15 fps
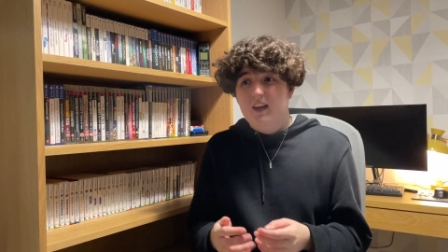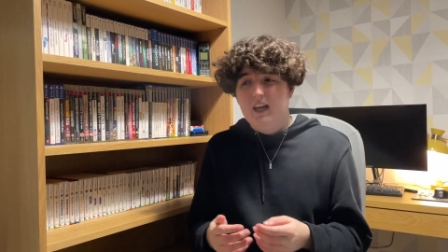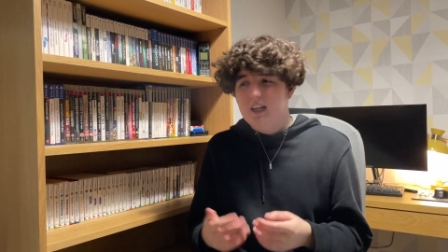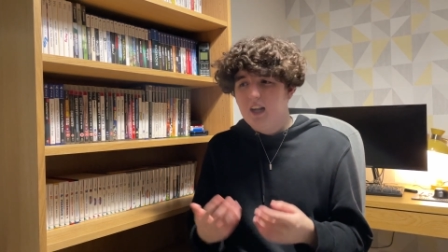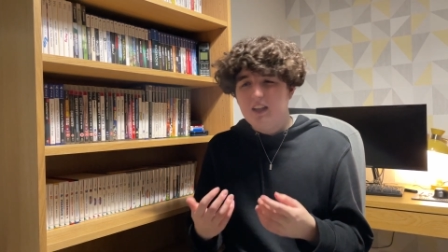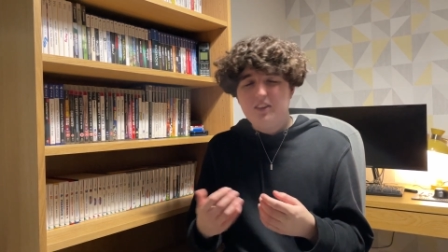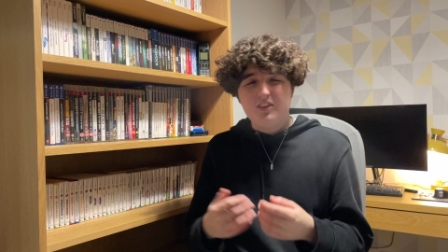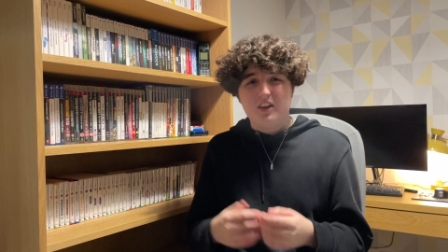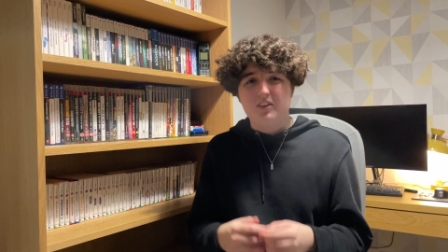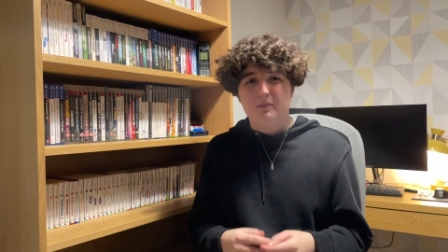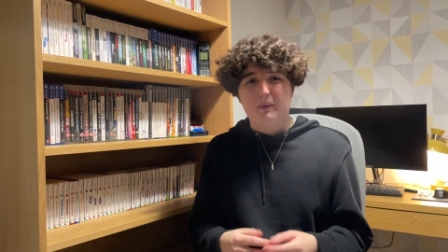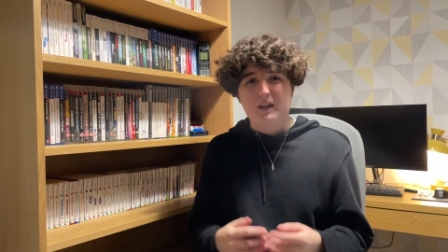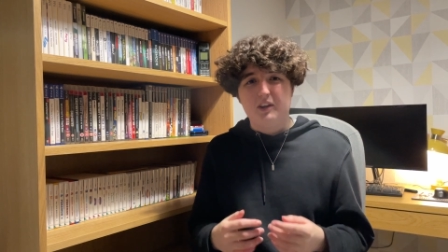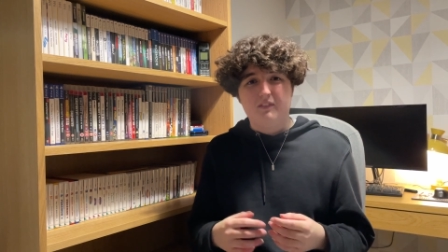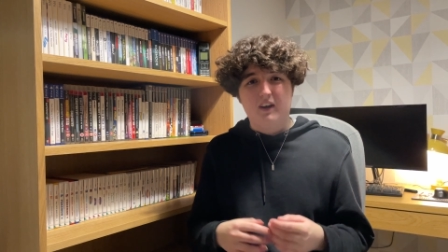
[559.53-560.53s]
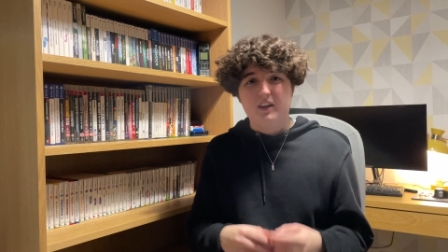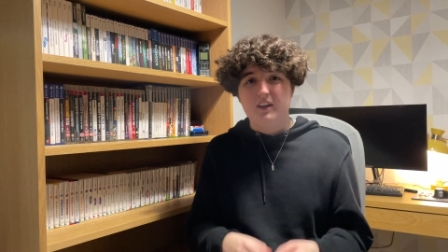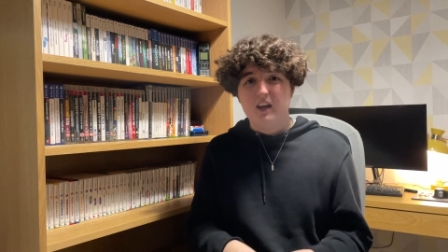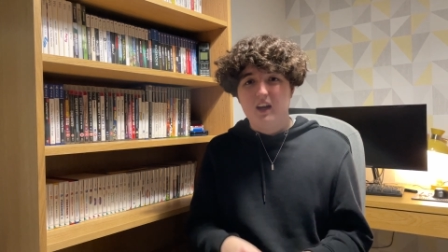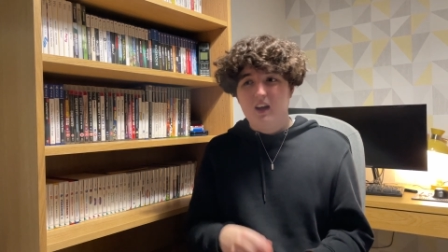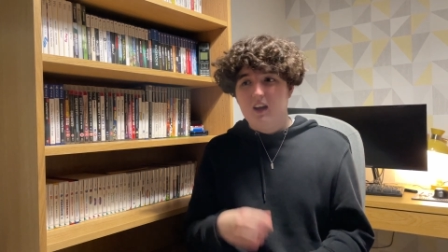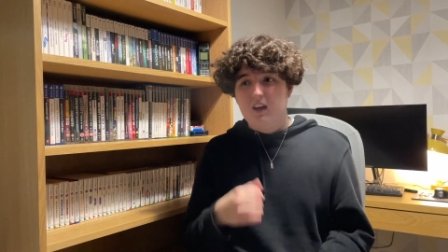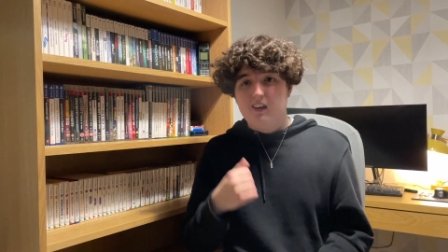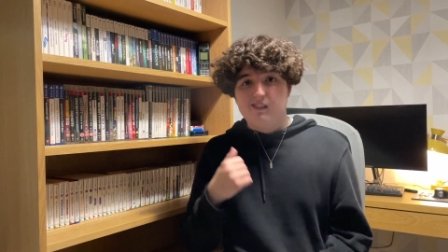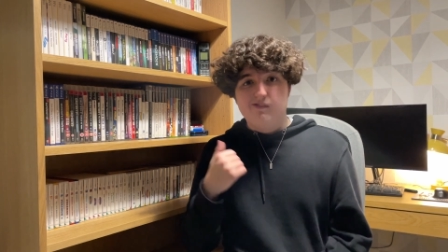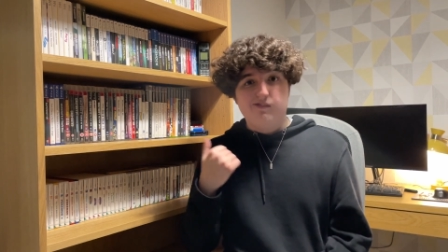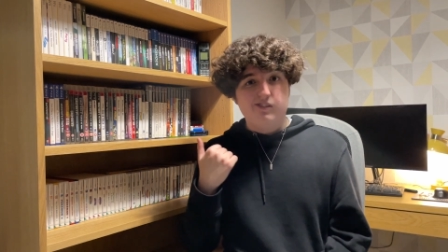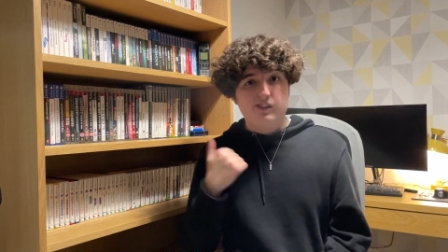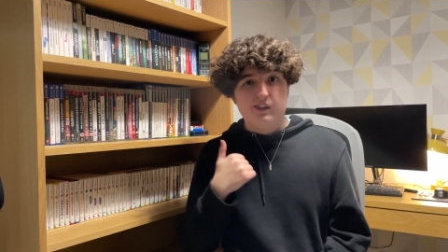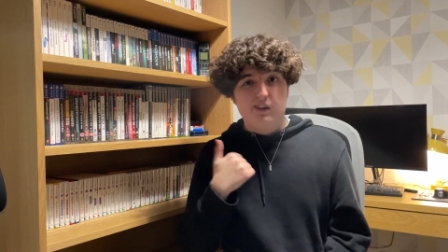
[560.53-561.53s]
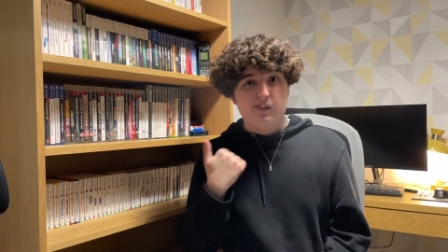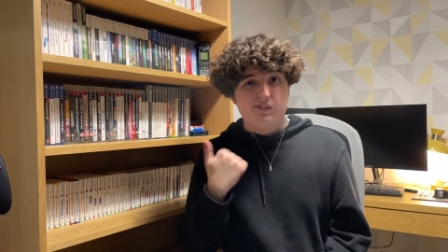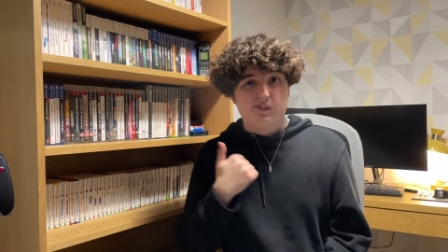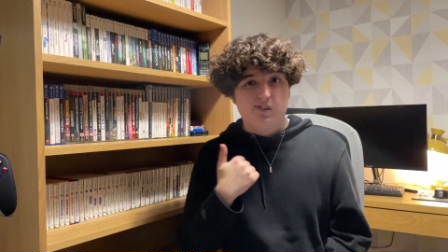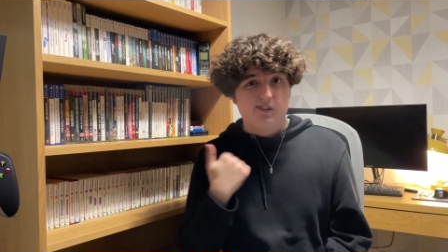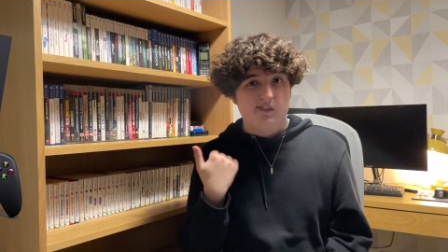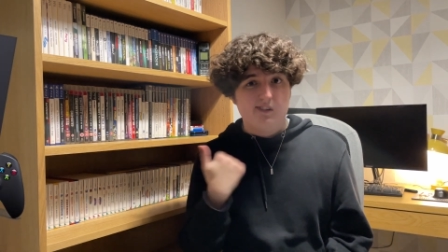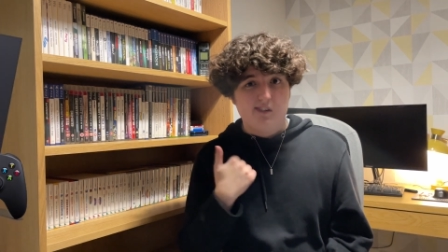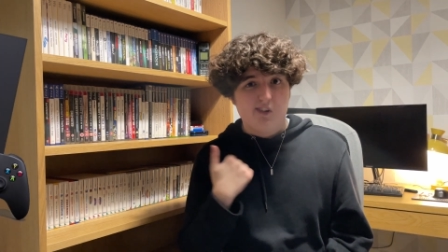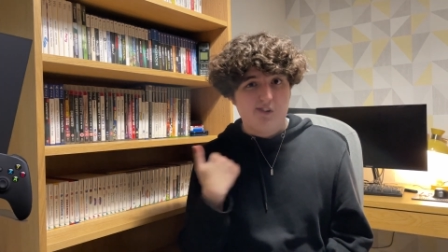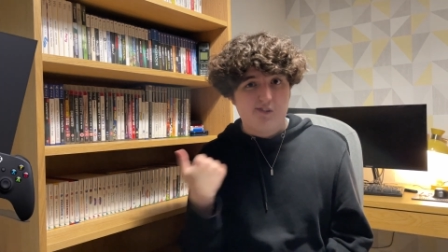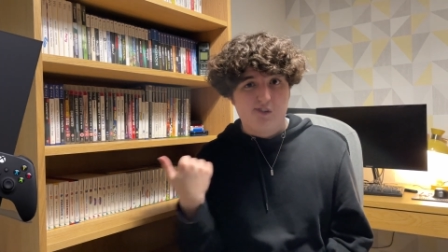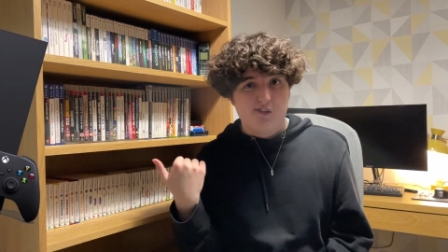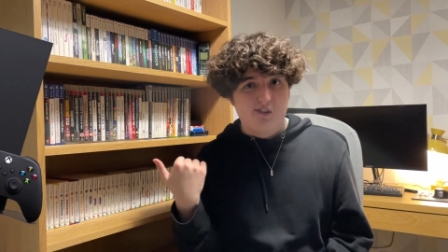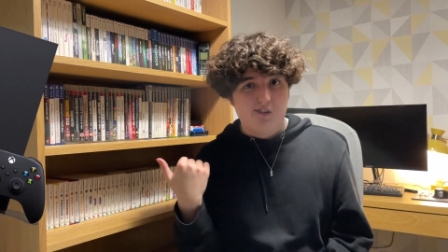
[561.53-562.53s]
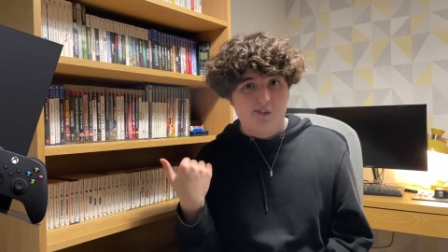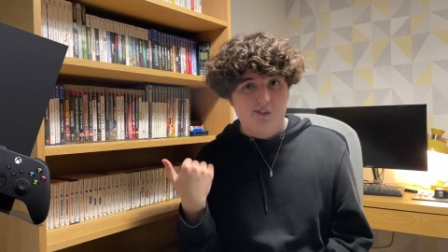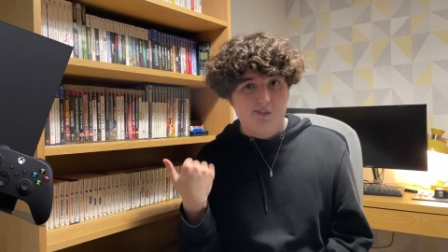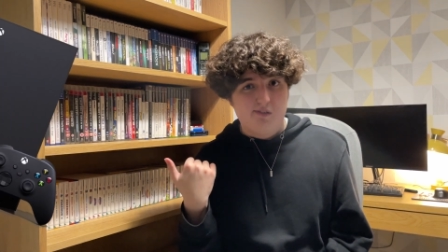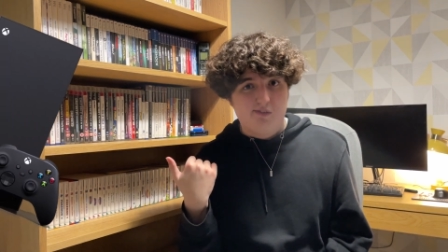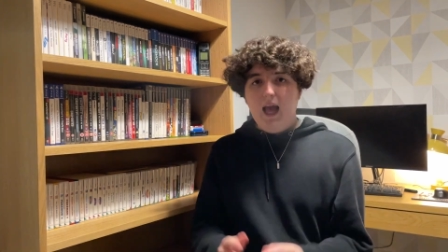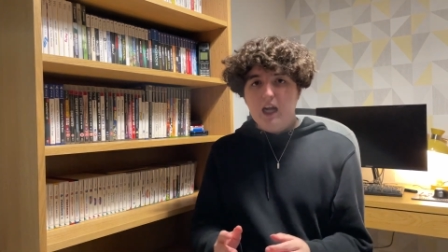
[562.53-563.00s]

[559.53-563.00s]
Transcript: at least does it better than the alternative.